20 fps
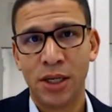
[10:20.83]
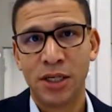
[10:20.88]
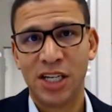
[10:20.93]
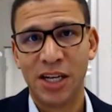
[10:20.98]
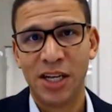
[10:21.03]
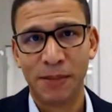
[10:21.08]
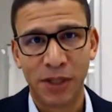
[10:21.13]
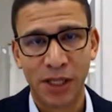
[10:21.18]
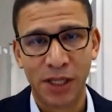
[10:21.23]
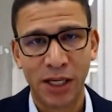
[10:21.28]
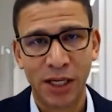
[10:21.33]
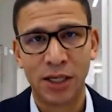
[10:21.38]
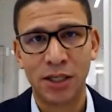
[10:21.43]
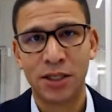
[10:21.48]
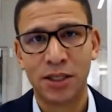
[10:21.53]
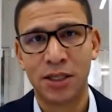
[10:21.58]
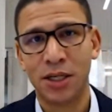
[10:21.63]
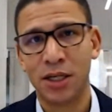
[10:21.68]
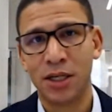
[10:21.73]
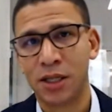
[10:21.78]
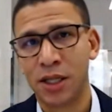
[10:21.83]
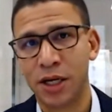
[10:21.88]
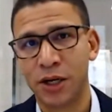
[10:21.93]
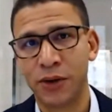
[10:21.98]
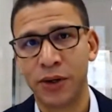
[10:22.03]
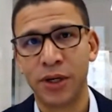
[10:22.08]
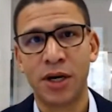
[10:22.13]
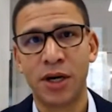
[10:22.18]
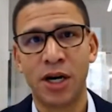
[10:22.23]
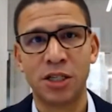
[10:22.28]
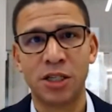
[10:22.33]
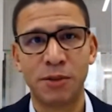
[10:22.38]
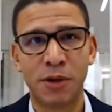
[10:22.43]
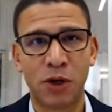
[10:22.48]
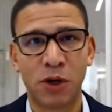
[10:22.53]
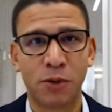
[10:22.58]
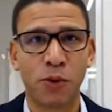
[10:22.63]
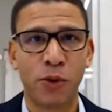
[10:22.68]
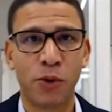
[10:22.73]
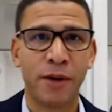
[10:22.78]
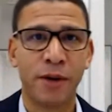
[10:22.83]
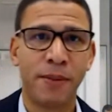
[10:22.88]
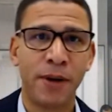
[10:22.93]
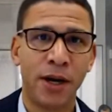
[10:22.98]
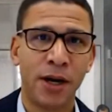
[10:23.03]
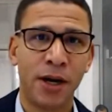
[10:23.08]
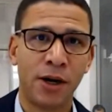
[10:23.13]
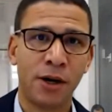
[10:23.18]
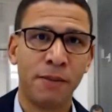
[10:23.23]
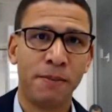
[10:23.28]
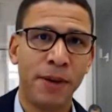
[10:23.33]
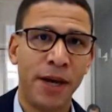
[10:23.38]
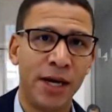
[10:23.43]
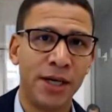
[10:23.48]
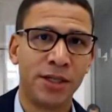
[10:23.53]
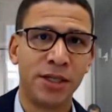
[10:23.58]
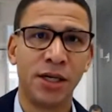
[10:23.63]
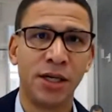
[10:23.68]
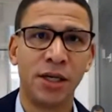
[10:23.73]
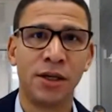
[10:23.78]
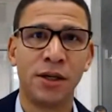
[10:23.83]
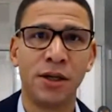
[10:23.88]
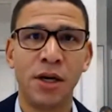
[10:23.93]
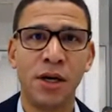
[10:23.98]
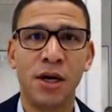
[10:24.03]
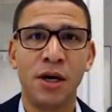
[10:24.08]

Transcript: deep cleaning, decluttering, cosmetic repair, painting,